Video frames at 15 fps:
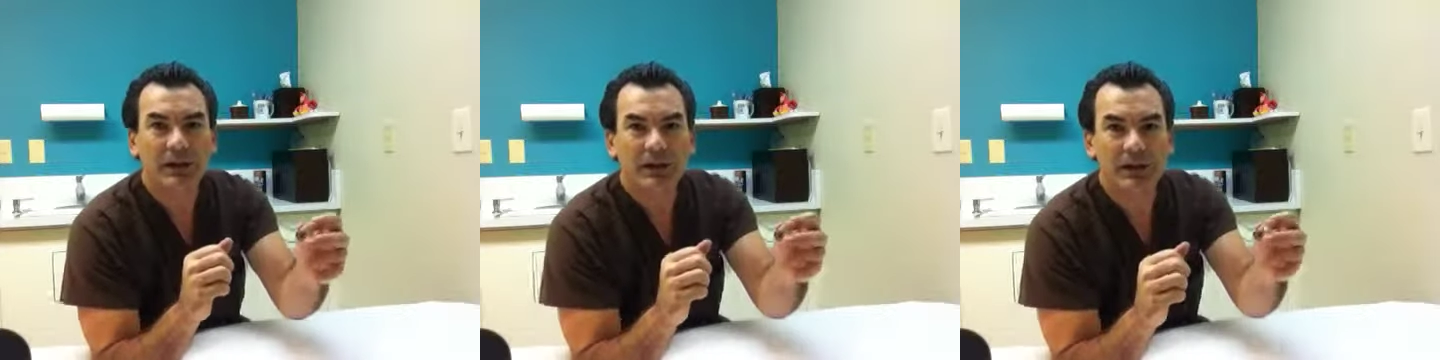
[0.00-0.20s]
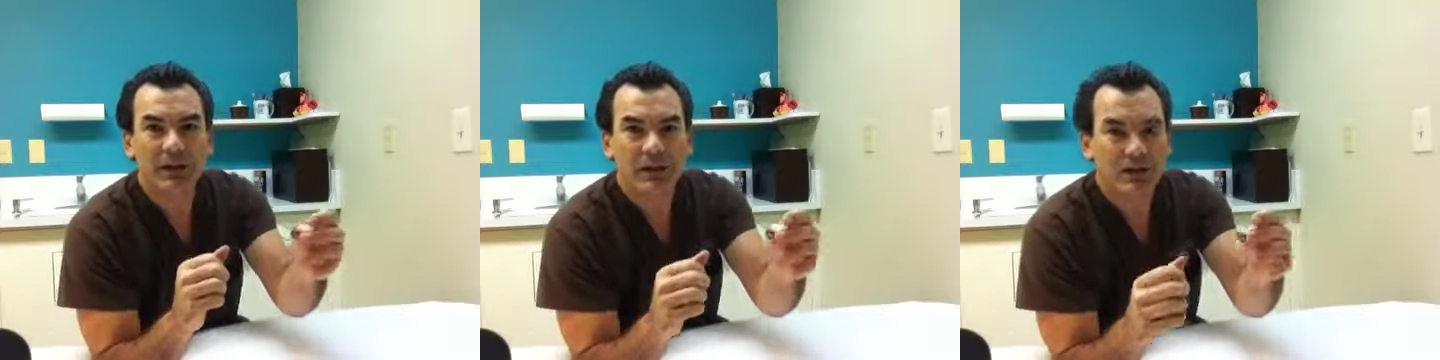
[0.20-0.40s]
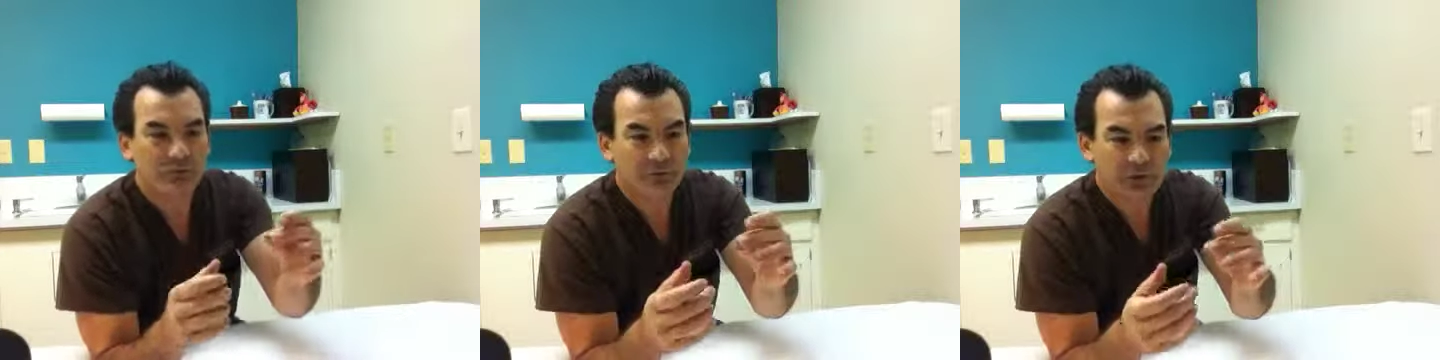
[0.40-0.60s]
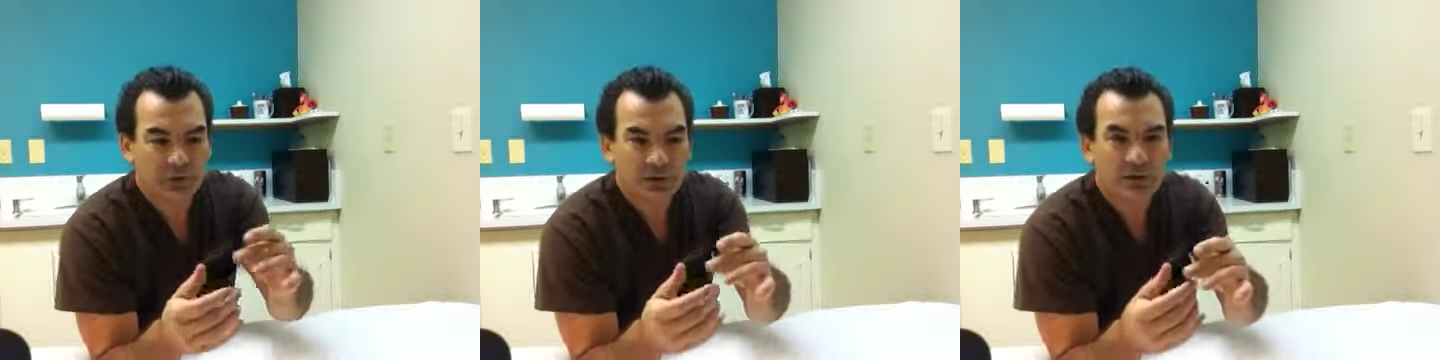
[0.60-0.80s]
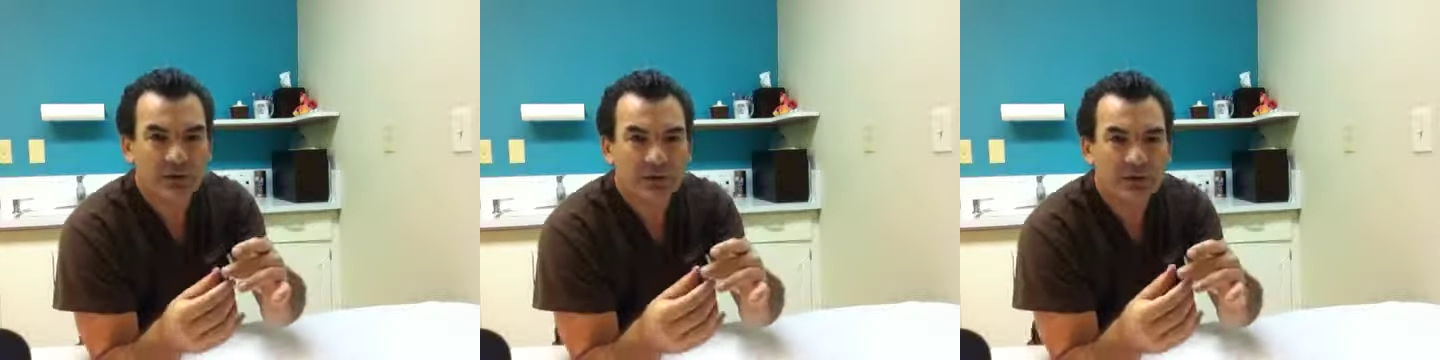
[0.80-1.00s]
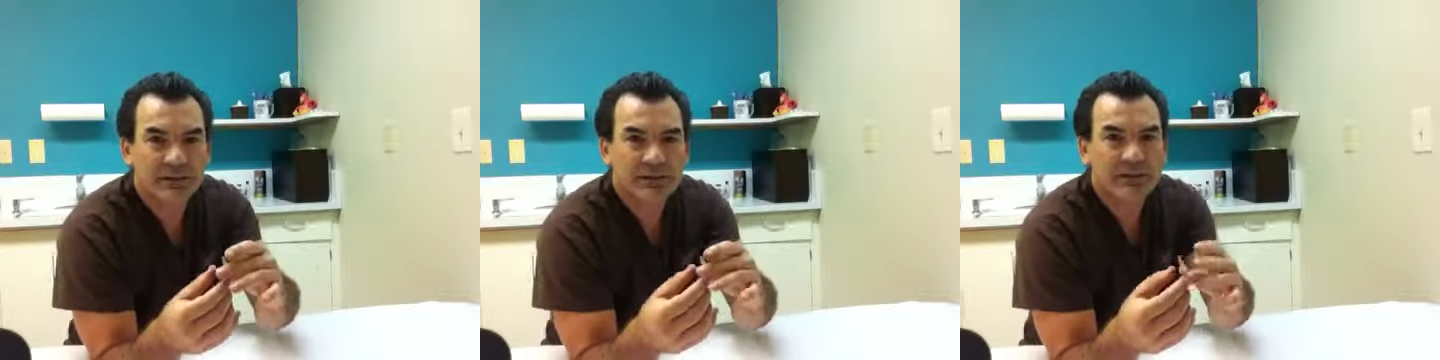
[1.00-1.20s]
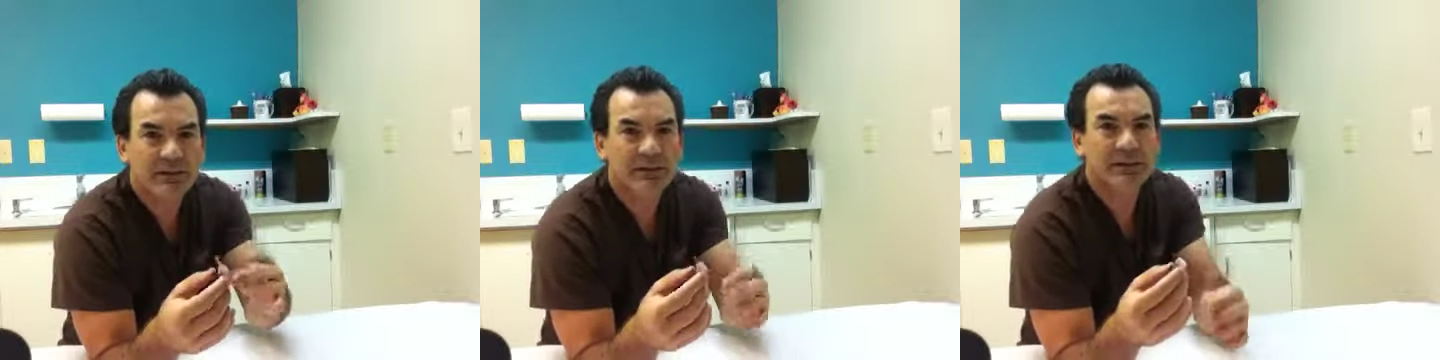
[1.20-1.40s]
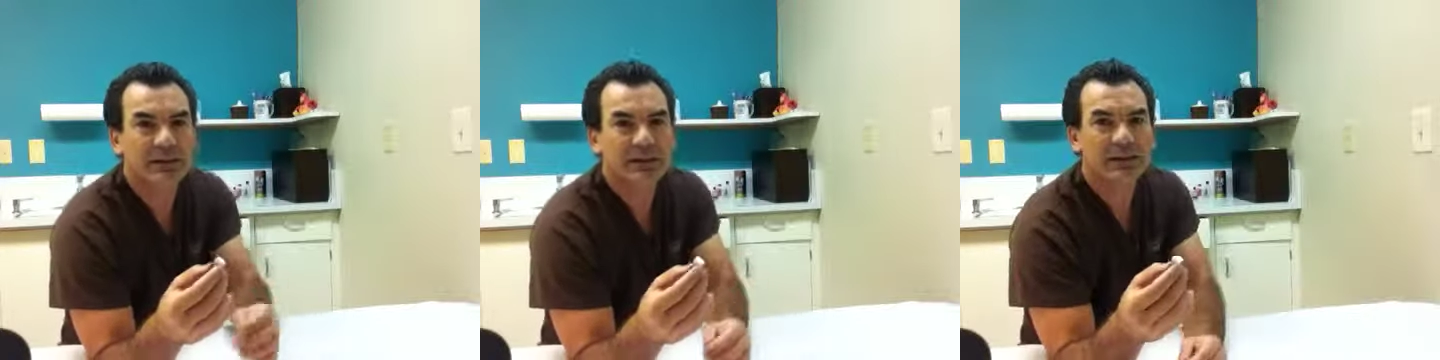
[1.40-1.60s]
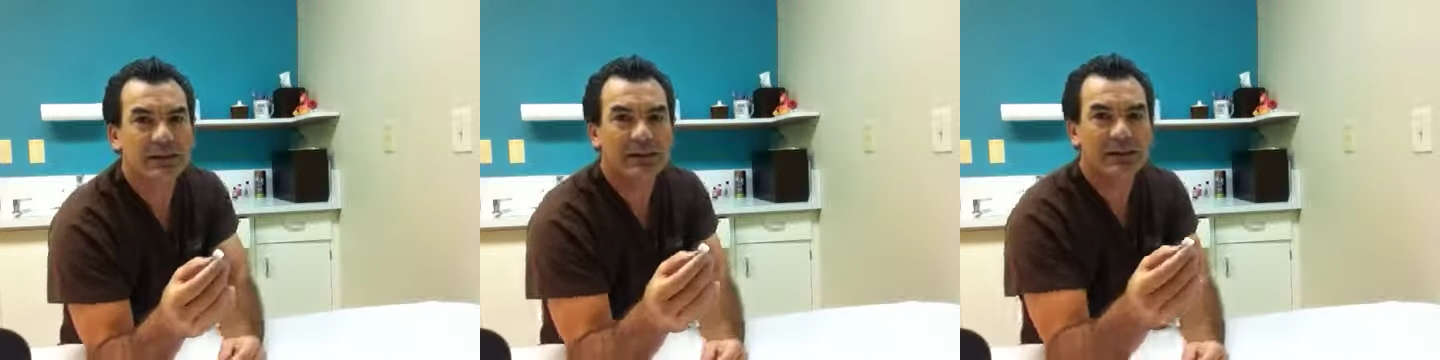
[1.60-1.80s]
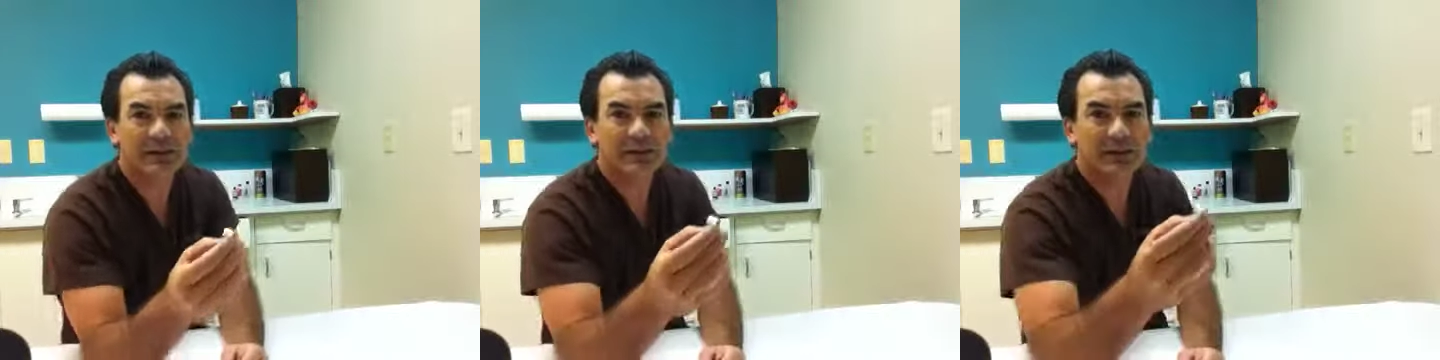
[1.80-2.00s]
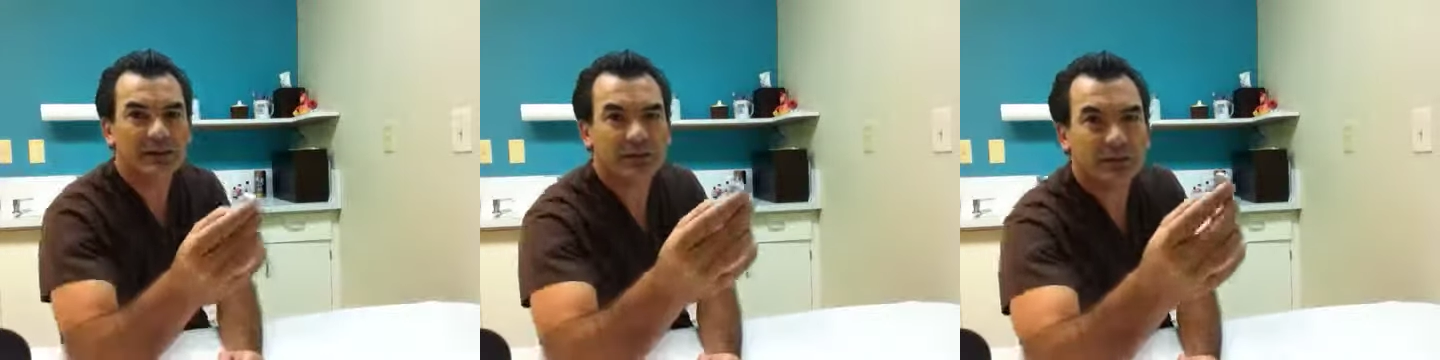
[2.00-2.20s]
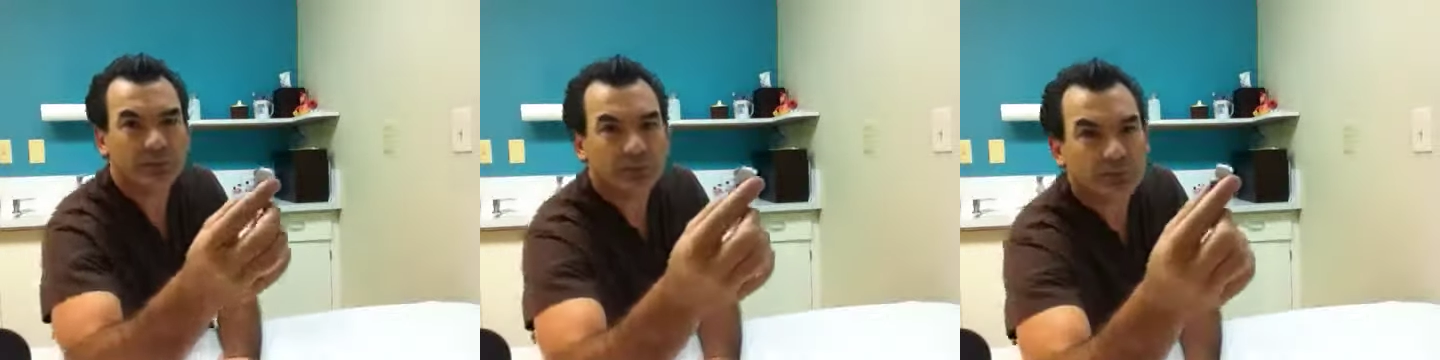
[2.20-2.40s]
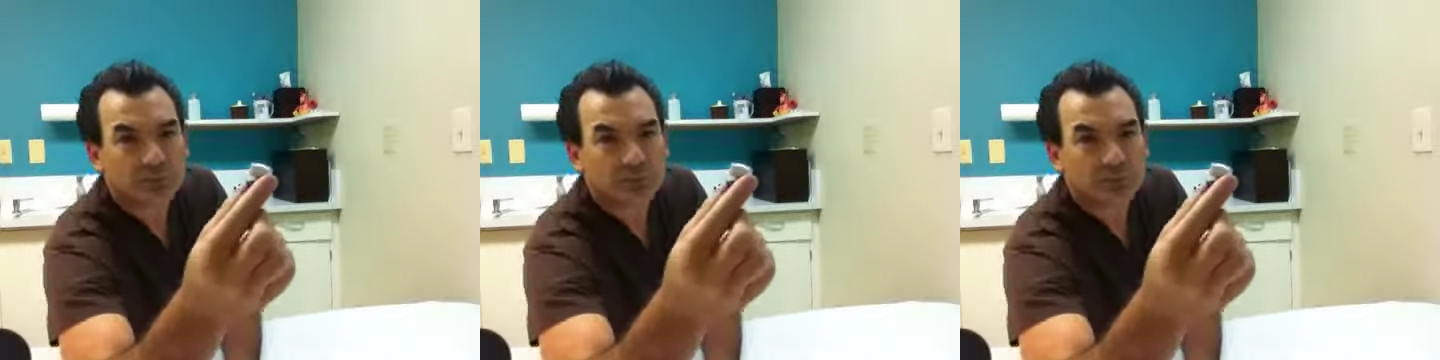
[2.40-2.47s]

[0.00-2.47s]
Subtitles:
If you can see here,